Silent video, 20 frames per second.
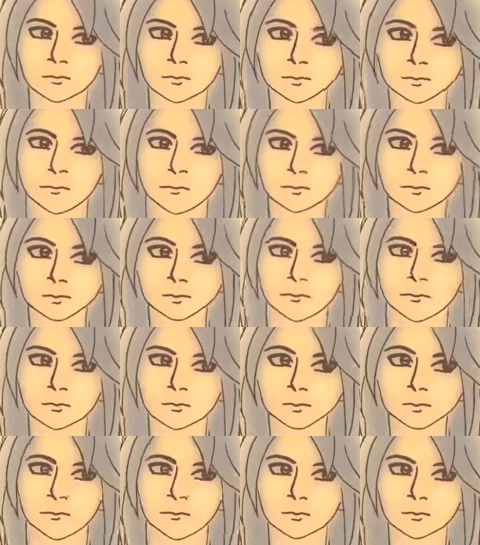I don't think it has to
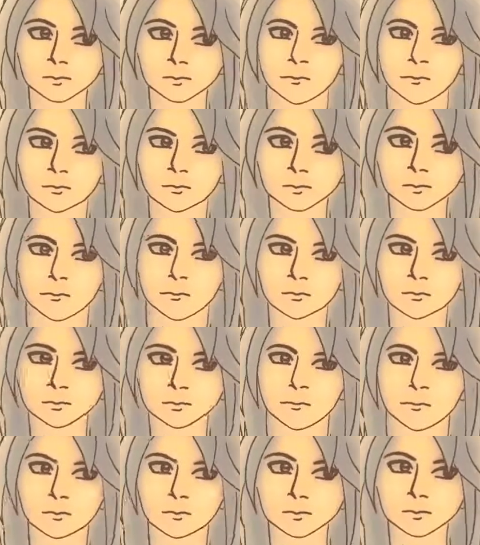feel awkward. No. I
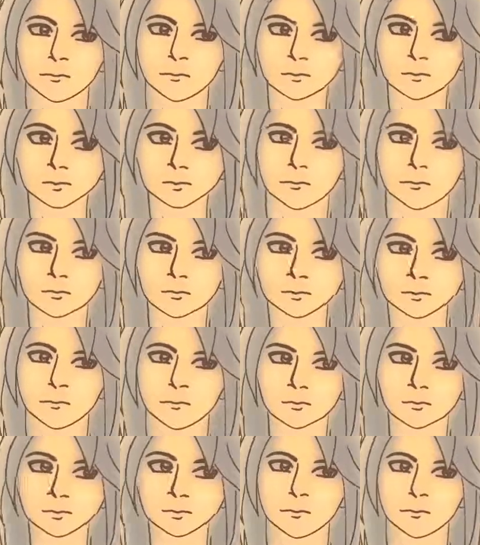feel like this is like
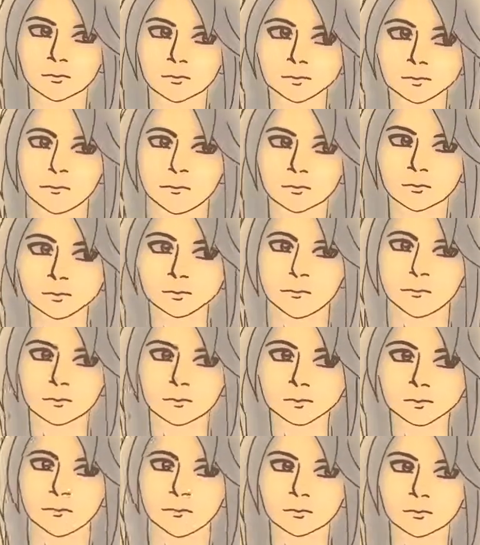clearly you got in
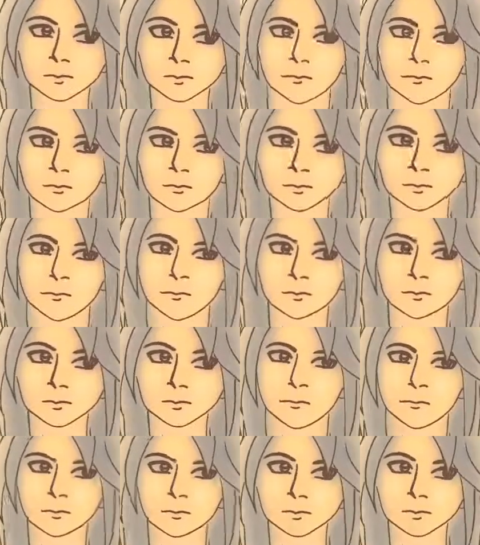the situation from some
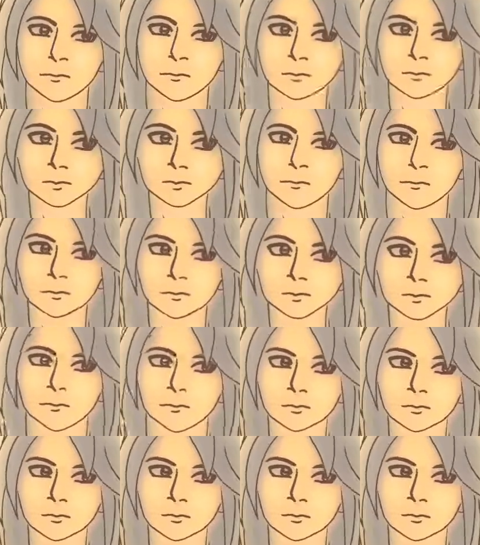sort of flirtation.